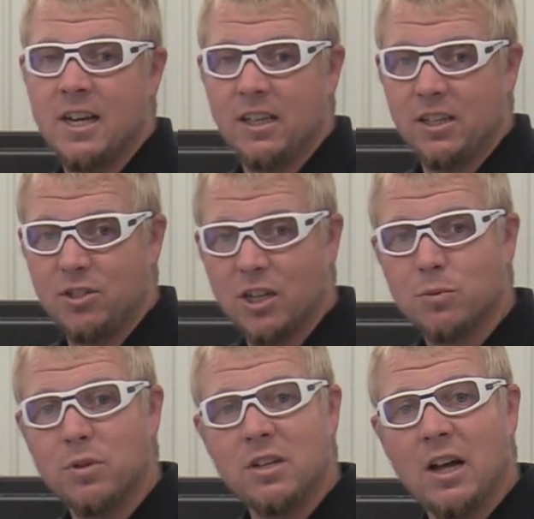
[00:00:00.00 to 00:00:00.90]
the
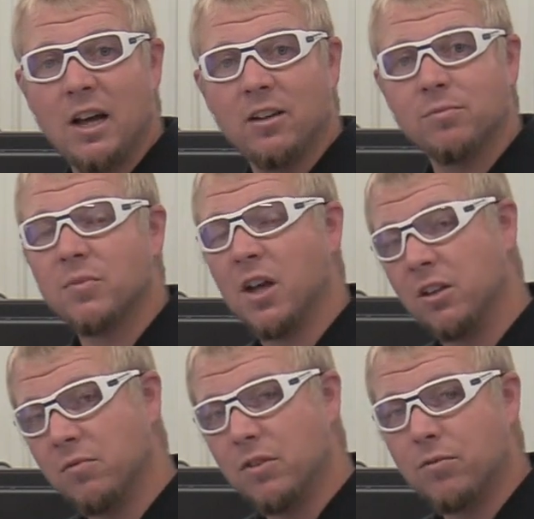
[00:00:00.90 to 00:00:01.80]
adjustment dial on
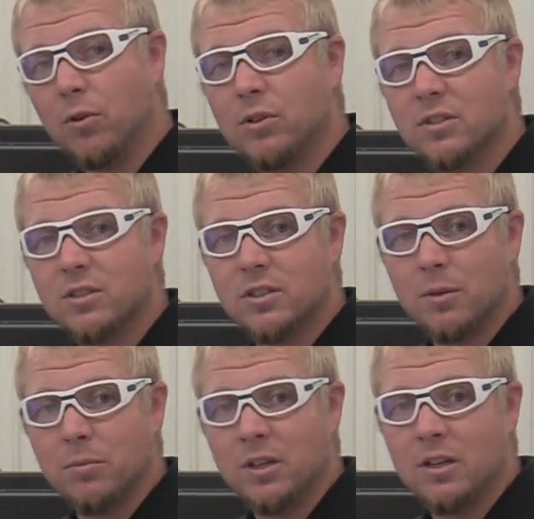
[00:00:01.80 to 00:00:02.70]
the V-focus
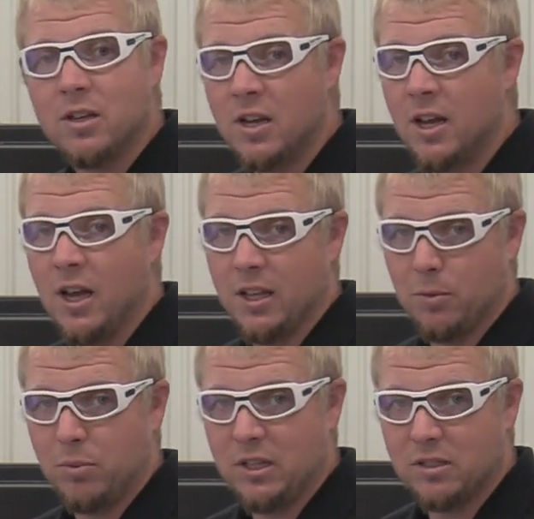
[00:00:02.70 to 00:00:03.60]
assembly and the
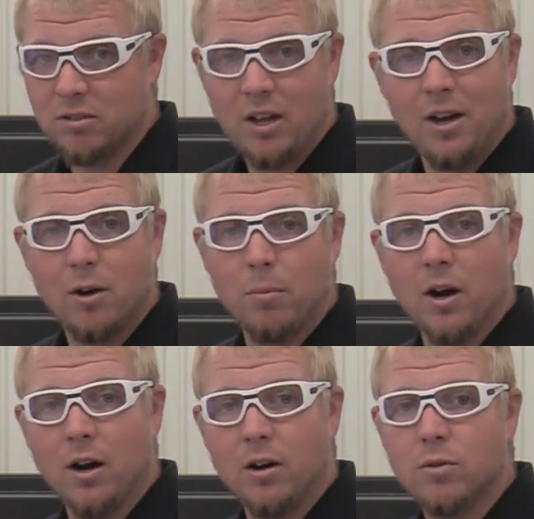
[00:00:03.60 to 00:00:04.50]
P slider
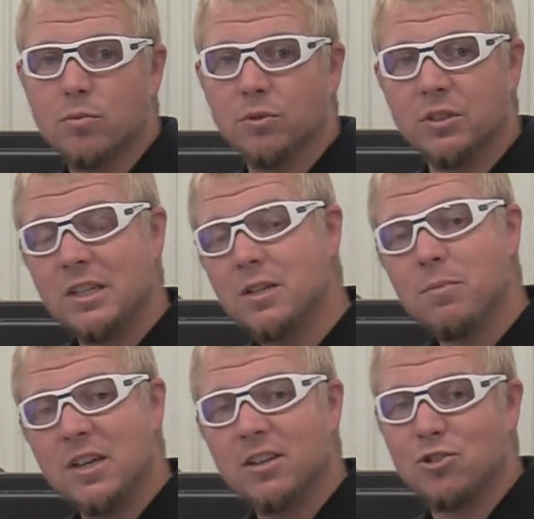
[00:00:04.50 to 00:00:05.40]
bar will need to
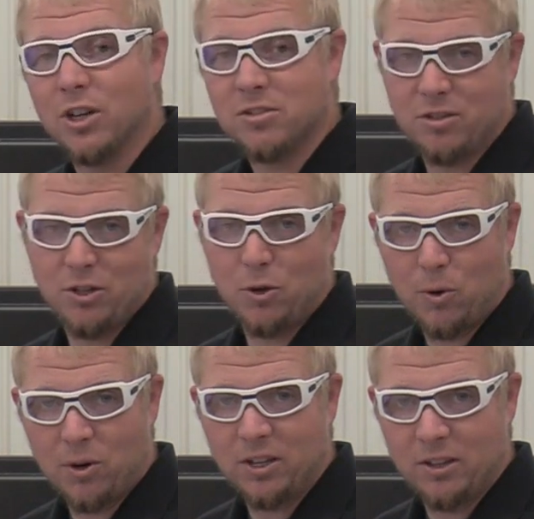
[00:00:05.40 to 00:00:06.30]
be adjusted
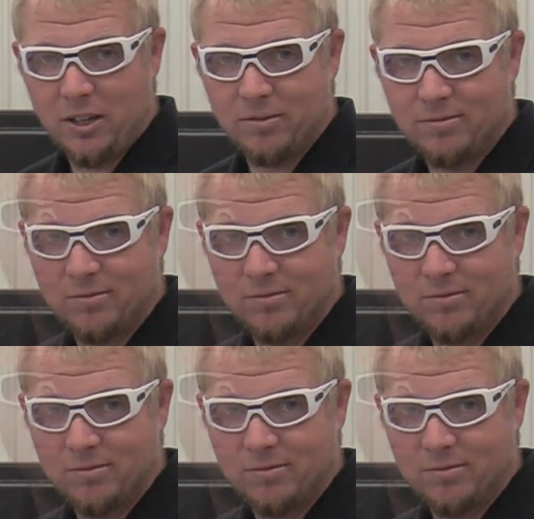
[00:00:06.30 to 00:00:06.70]
accordingly.